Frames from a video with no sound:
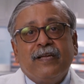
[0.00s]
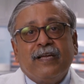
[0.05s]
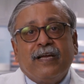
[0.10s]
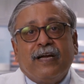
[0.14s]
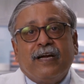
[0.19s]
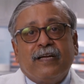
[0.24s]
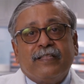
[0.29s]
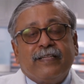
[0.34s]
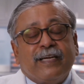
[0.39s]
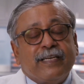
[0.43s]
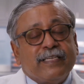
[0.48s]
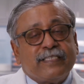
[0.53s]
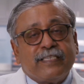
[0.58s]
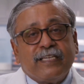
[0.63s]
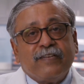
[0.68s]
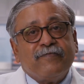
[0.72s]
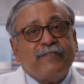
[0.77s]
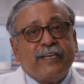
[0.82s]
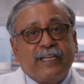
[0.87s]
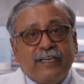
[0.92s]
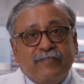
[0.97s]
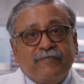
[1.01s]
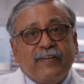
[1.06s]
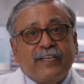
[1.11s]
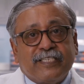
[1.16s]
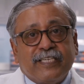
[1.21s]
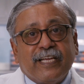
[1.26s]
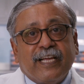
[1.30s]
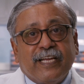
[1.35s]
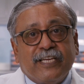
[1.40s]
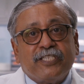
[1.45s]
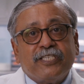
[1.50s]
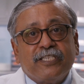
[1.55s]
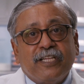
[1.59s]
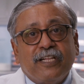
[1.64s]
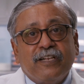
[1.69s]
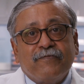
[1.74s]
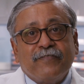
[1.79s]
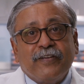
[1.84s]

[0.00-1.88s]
That is still very investigational.